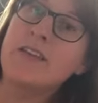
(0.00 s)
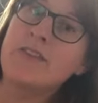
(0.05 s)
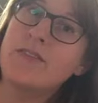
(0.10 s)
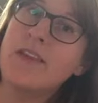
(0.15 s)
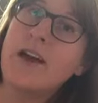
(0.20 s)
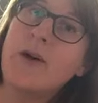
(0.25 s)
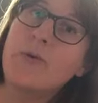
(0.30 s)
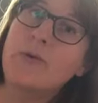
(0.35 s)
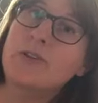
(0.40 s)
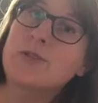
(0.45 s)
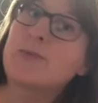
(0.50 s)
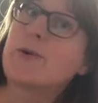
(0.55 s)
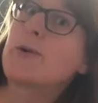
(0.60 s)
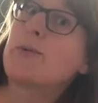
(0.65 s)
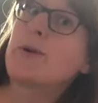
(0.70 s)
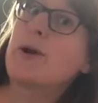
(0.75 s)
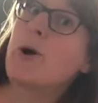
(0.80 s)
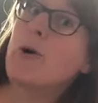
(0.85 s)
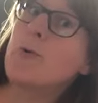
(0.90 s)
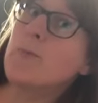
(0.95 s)
That was where
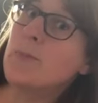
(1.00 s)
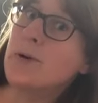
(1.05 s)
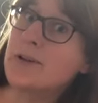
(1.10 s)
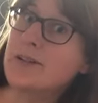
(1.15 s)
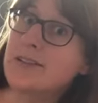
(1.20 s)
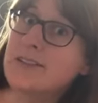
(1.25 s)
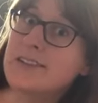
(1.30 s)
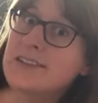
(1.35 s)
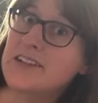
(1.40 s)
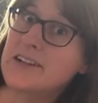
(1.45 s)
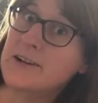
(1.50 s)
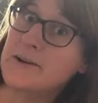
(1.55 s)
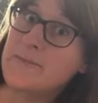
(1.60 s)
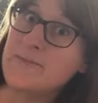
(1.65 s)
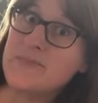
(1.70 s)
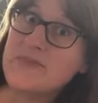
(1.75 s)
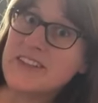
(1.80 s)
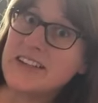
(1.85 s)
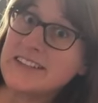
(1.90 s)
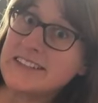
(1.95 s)
we opened
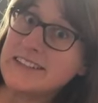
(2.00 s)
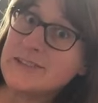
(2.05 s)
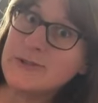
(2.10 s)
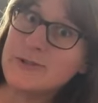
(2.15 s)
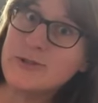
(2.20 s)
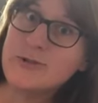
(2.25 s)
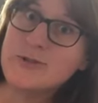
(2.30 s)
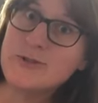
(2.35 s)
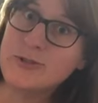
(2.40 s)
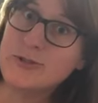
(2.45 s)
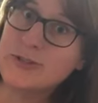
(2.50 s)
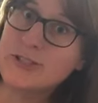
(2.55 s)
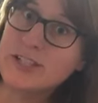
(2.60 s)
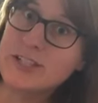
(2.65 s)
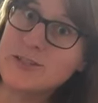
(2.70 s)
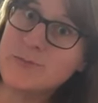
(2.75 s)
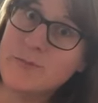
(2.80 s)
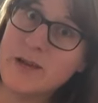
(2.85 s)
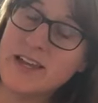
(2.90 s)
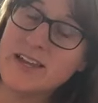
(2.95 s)
um, the little storage
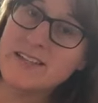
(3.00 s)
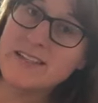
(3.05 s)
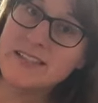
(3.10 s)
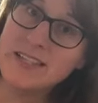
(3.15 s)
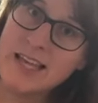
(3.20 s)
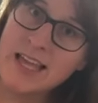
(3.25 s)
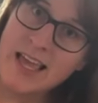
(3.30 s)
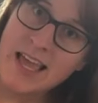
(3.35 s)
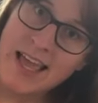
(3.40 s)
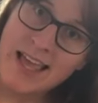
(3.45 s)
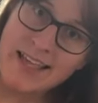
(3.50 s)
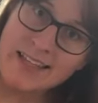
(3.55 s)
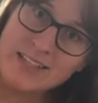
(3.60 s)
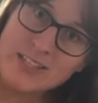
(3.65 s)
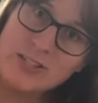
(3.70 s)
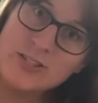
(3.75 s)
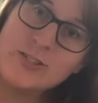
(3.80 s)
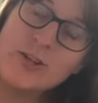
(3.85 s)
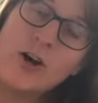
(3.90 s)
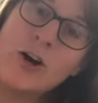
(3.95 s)
space and
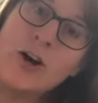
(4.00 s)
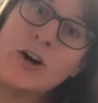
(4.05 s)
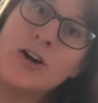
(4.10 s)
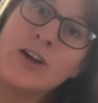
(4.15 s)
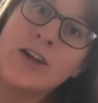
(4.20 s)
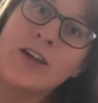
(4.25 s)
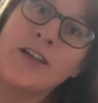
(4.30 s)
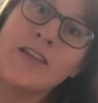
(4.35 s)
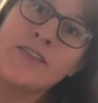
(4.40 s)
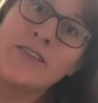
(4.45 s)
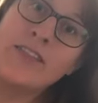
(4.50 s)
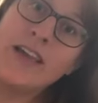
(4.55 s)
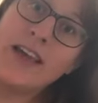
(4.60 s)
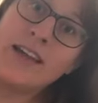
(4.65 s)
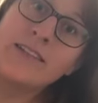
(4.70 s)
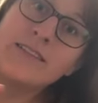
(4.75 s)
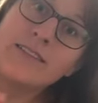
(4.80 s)
saw that